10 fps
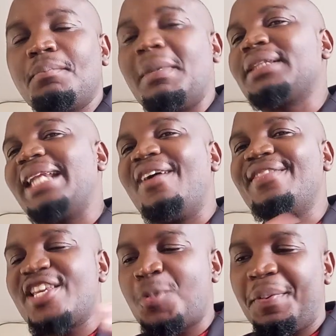but now
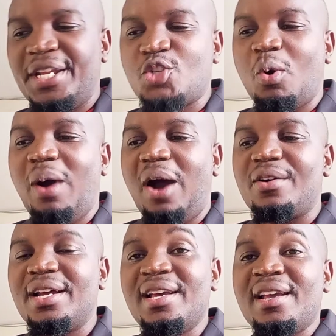in the spiritual
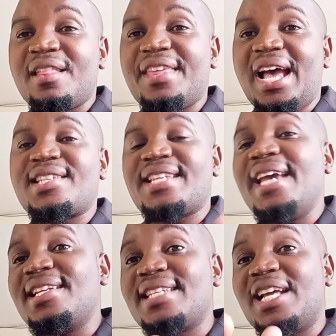world there are
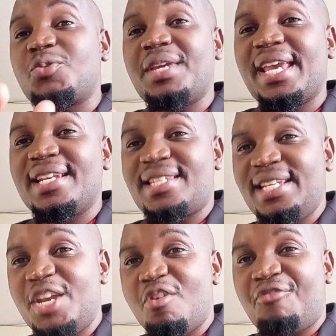signs that we can
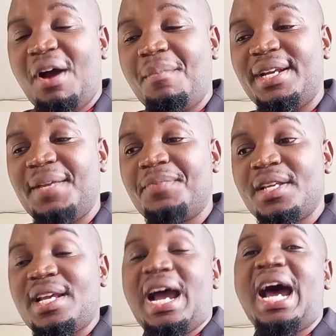see in your family
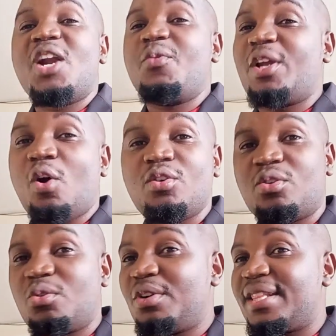and we
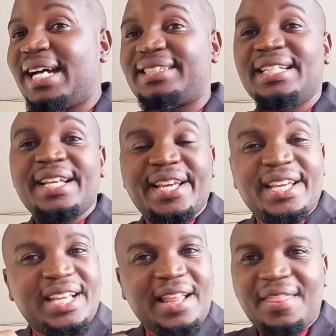conclude that
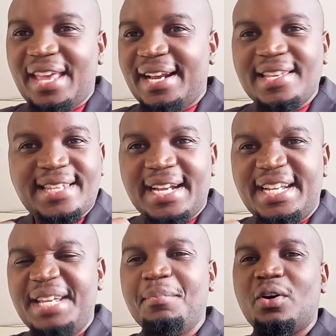there is a
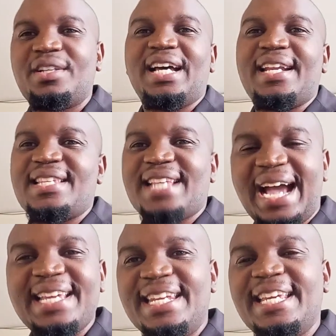demon that is
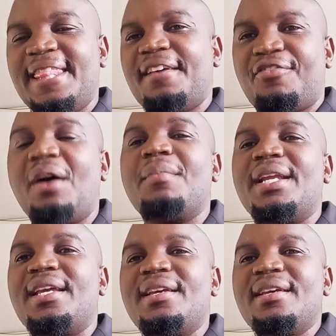hiding in the
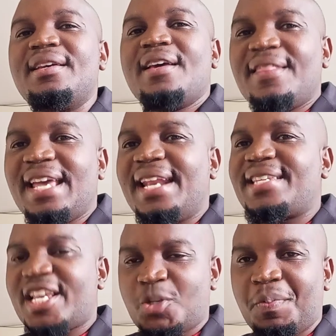family there
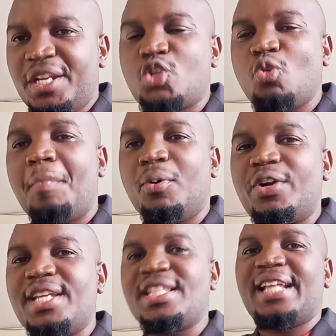is a spiritual
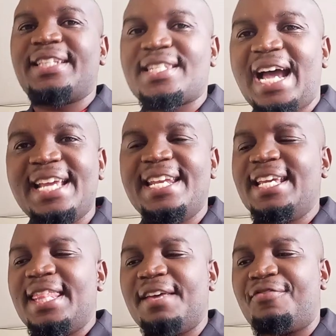bondage that is
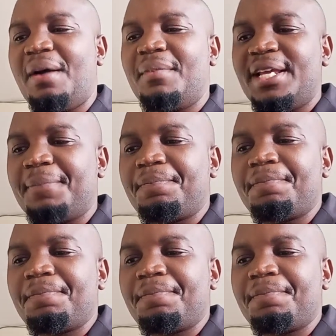hiding in the family